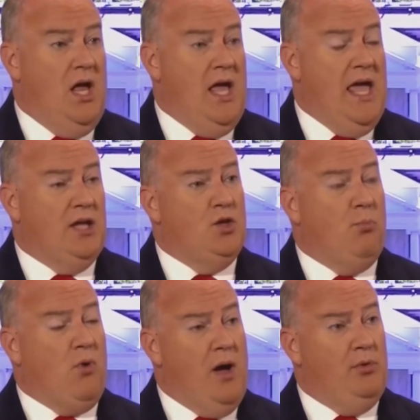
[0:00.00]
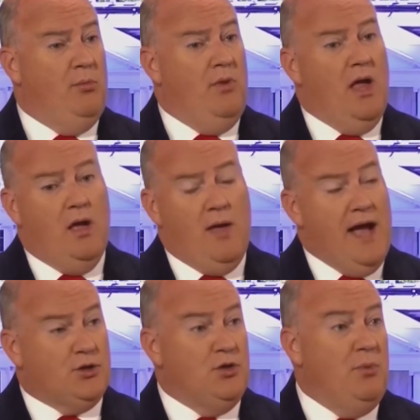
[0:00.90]
And the problem,
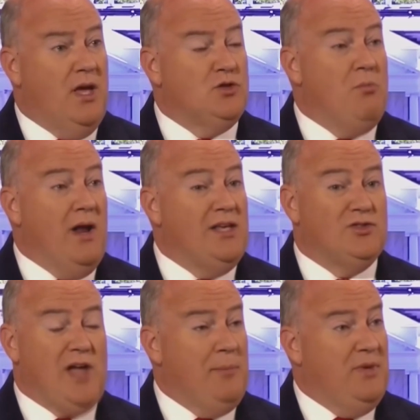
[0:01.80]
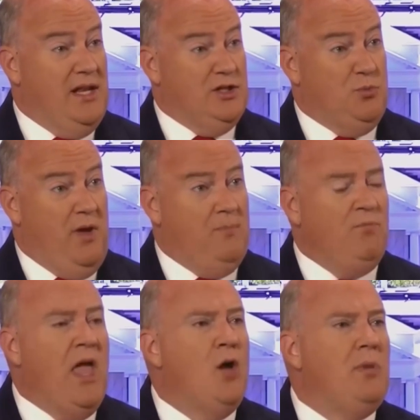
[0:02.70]
actually, because money stopped getting spent,
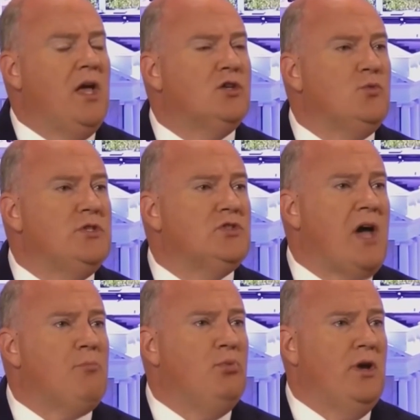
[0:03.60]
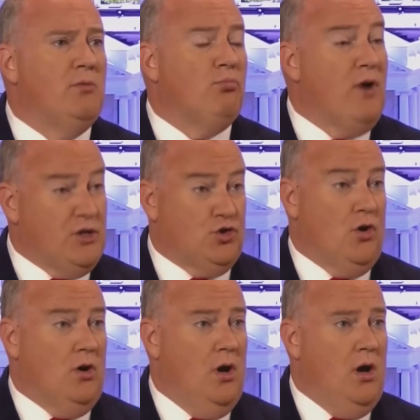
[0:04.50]
because we stopped putting
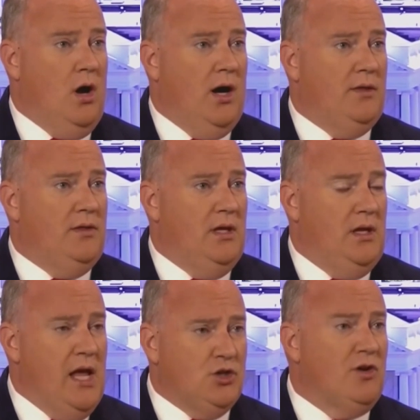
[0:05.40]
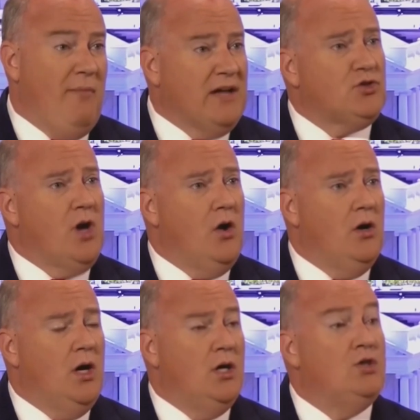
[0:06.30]
pressure on the nation of
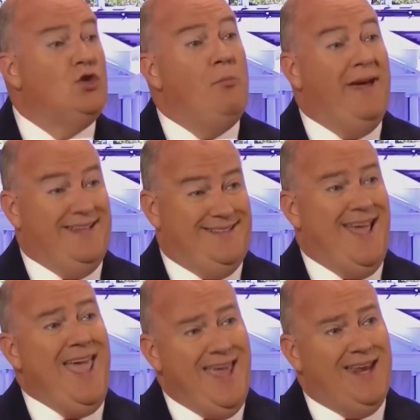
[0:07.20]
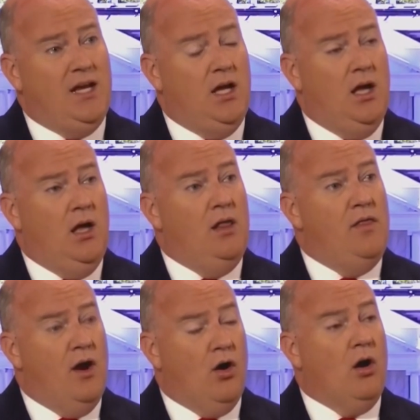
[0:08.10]
Mexico to maintain
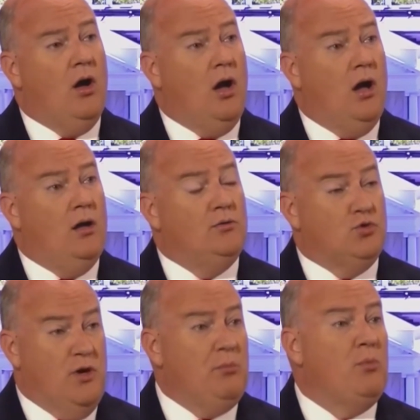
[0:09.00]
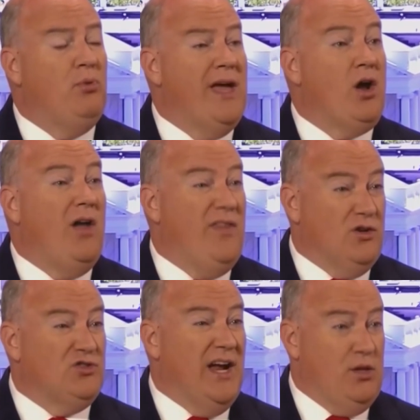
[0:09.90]
their treatment plant on their
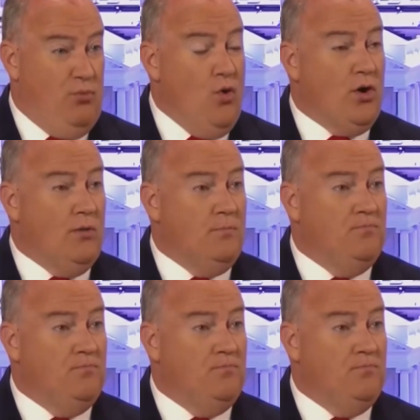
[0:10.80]
side of the border.